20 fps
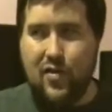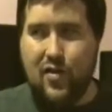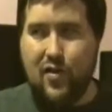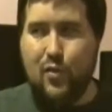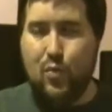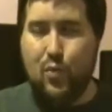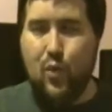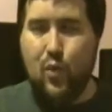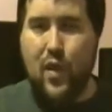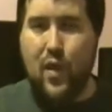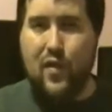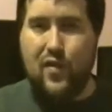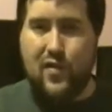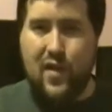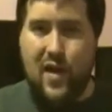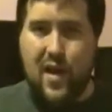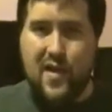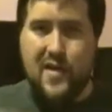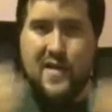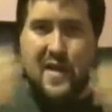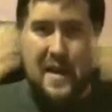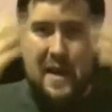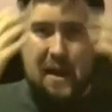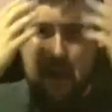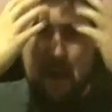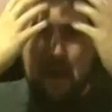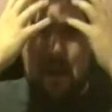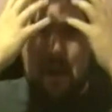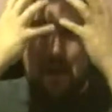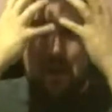Just from the way this guy's
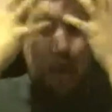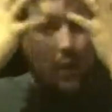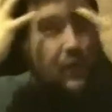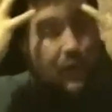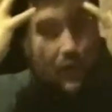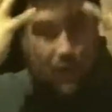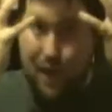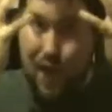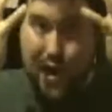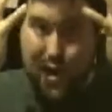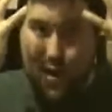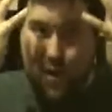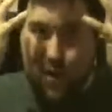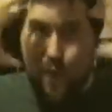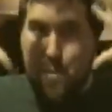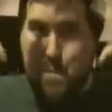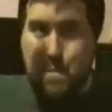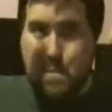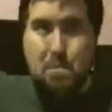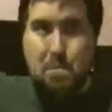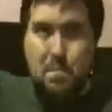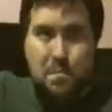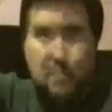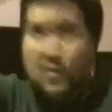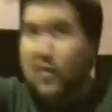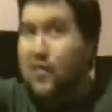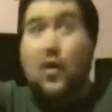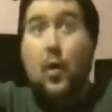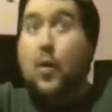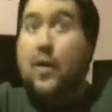a cloaked figure,
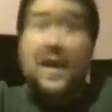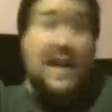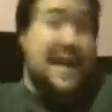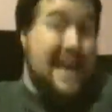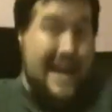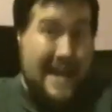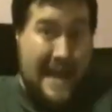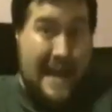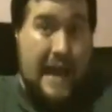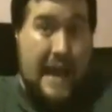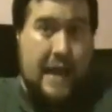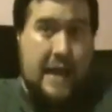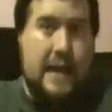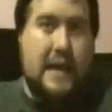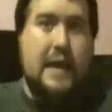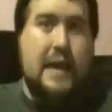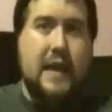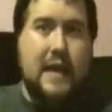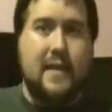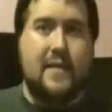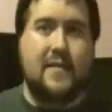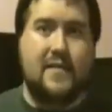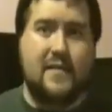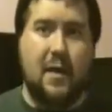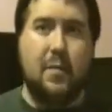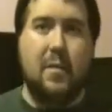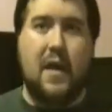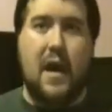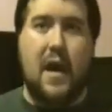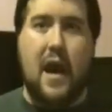floating head, and
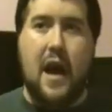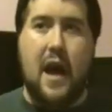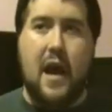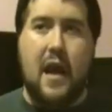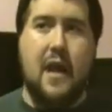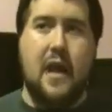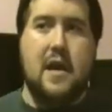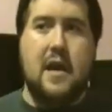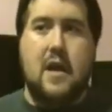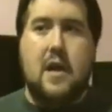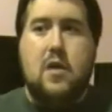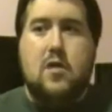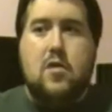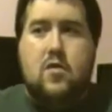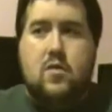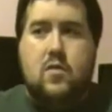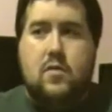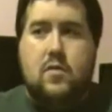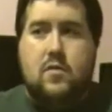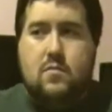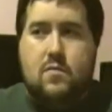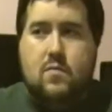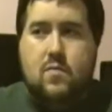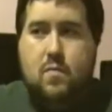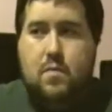some guy who's